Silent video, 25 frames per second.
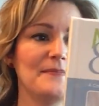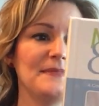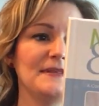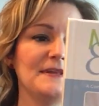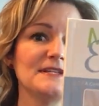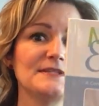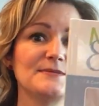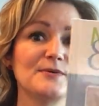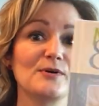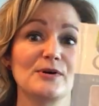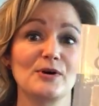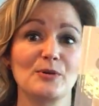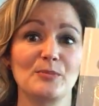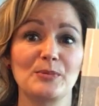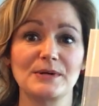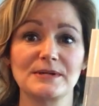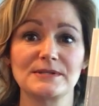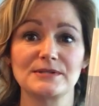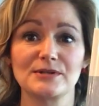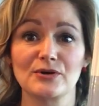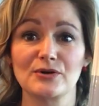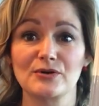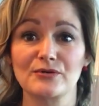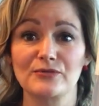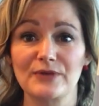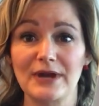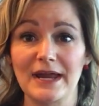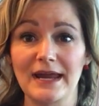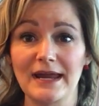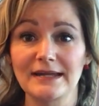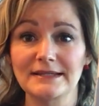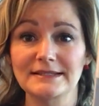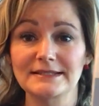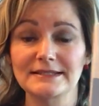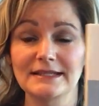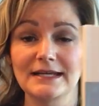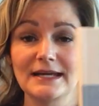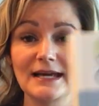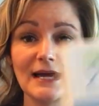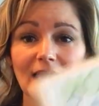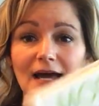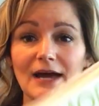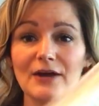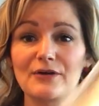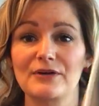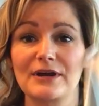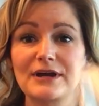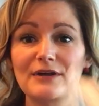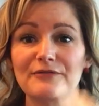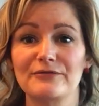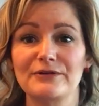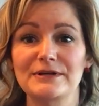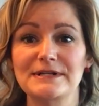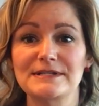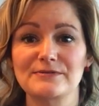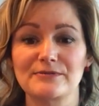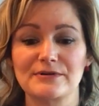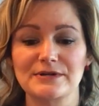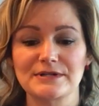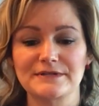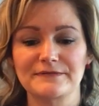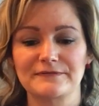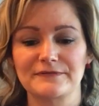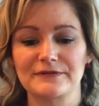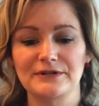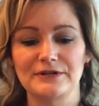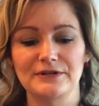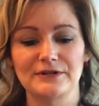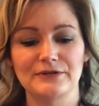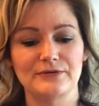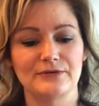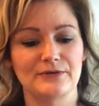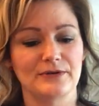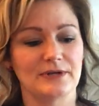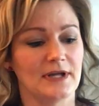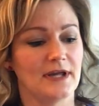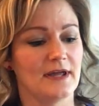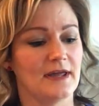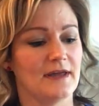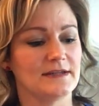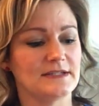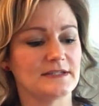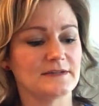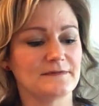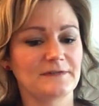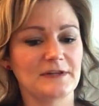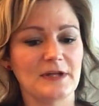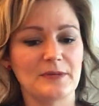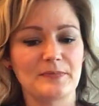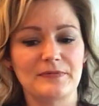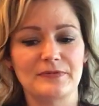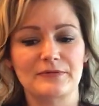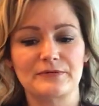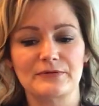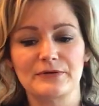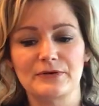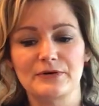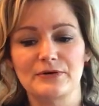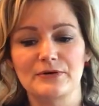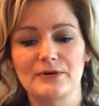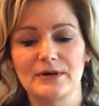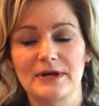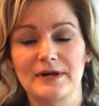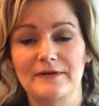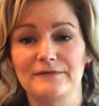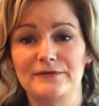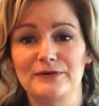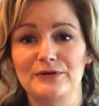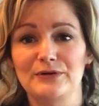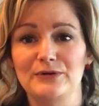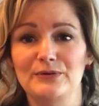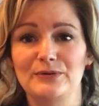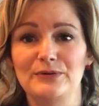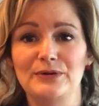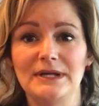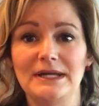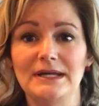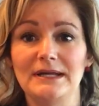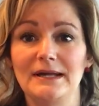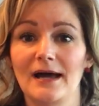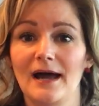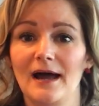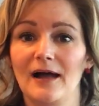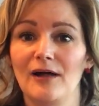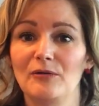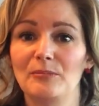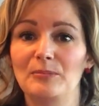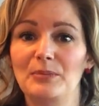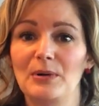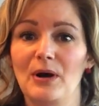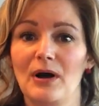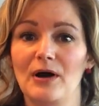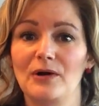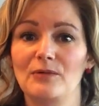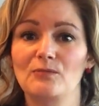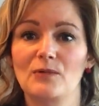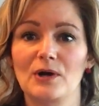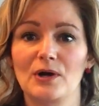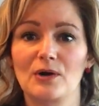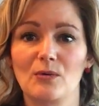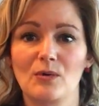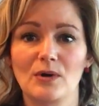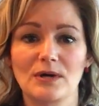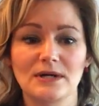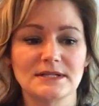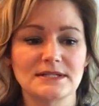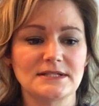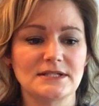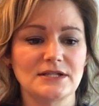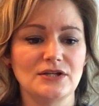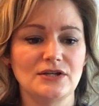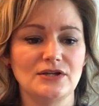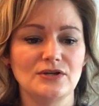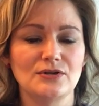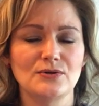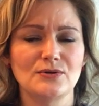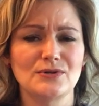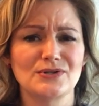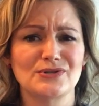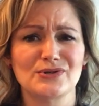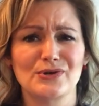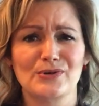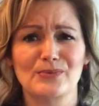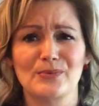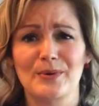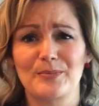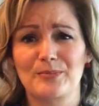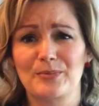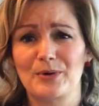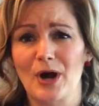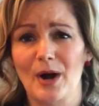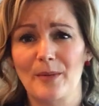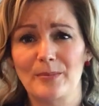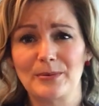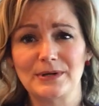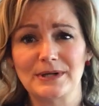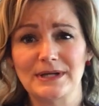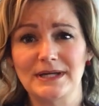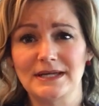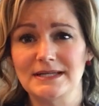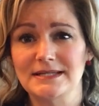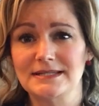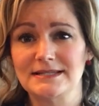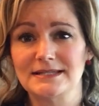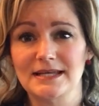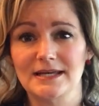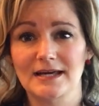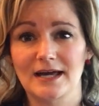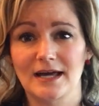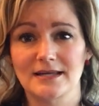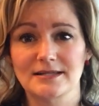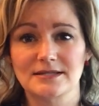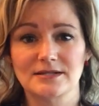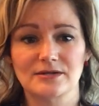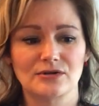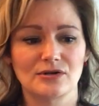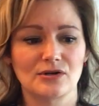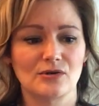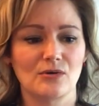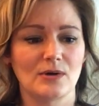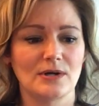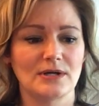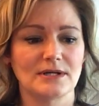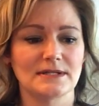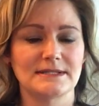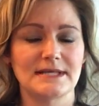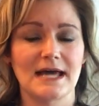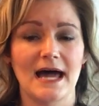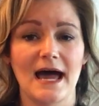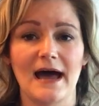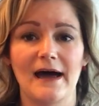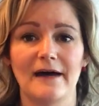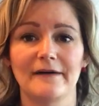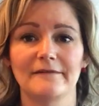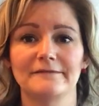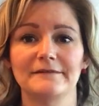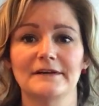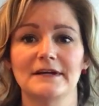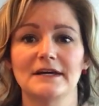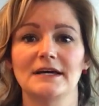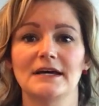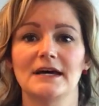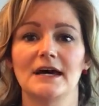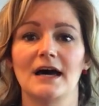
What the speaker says: These oil books are great, a great resource for you to flip through if you need help on what oils to use or what properties certain oils have.